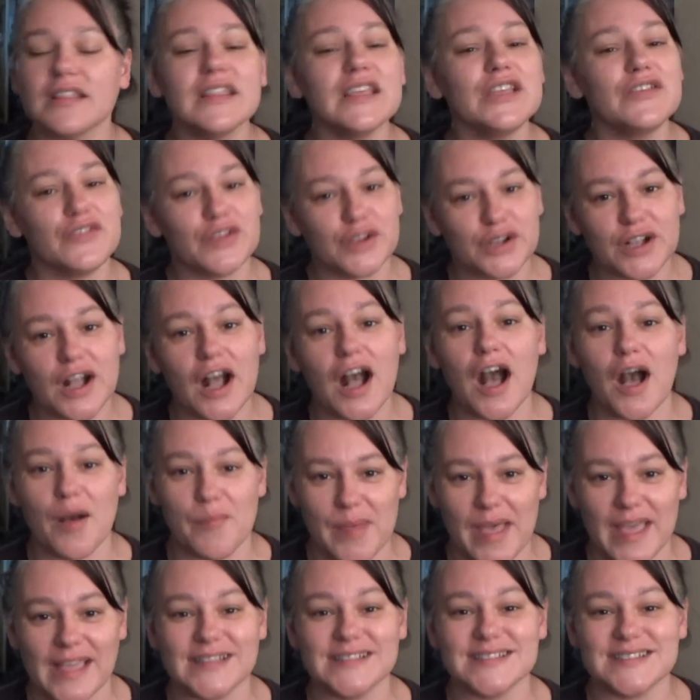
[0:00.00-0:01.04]
your
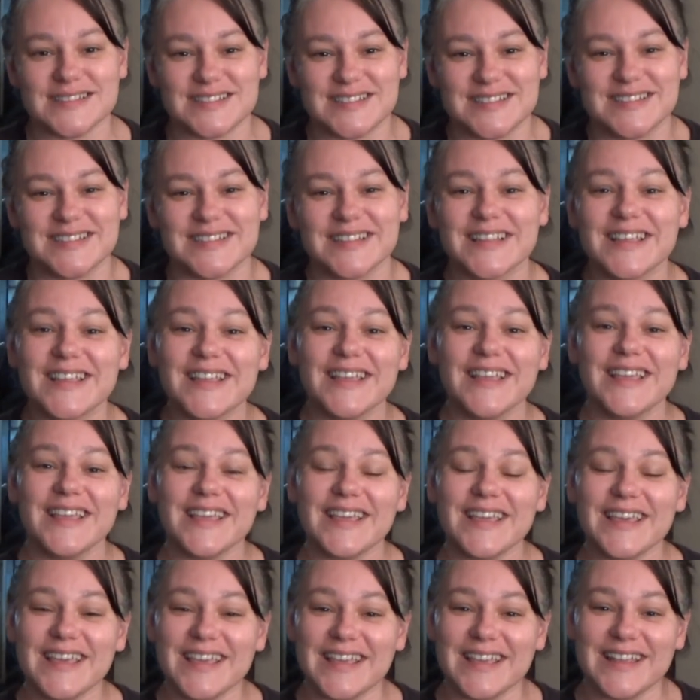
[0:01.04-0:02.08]
comments
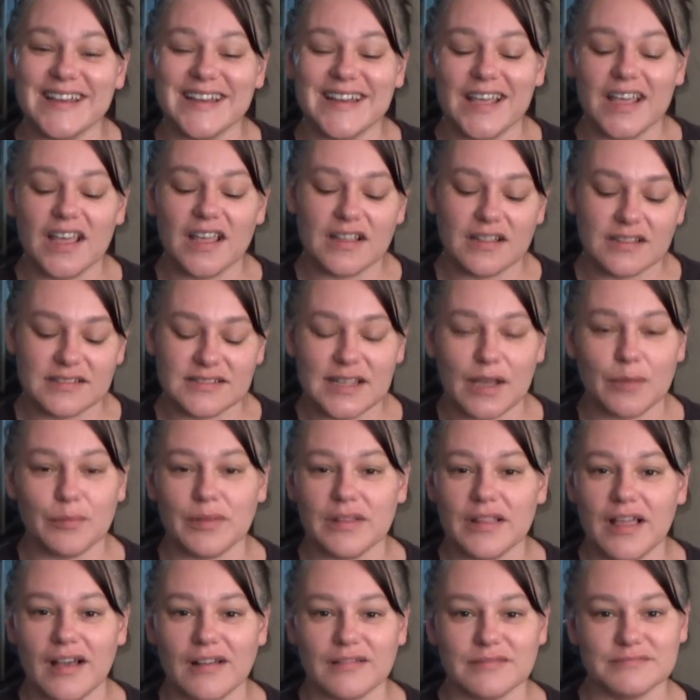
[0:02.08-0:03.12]
down
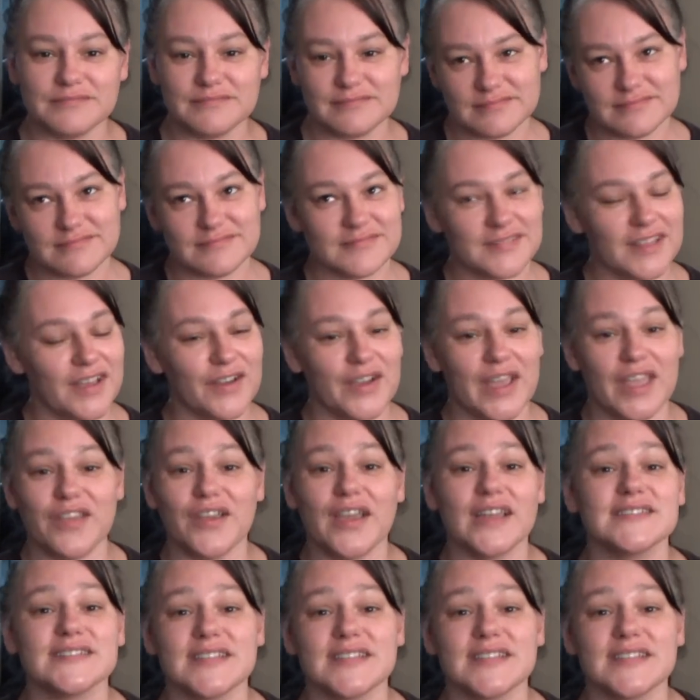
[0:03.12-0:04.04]
below. Okay, you guys,